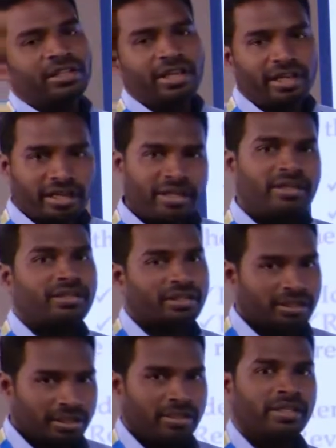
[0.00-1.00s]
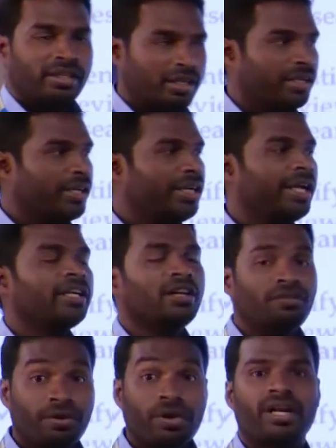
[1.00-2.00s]
the data
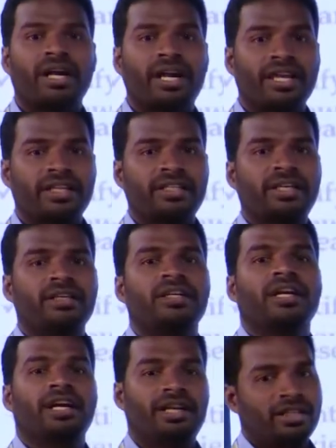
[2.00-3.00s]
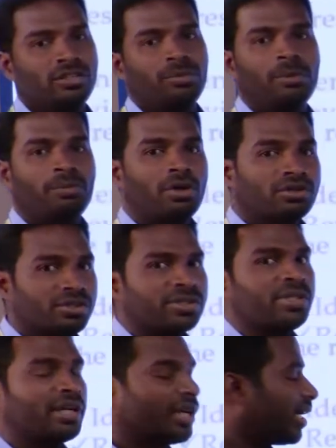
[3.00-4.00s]
we are collected, it has to be processed
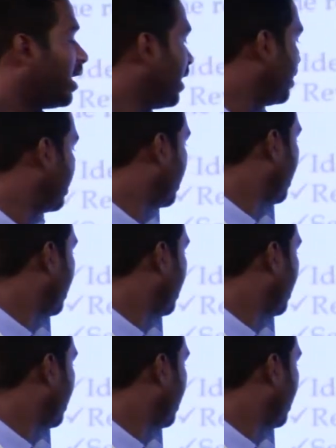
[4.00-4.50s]
and analyzed,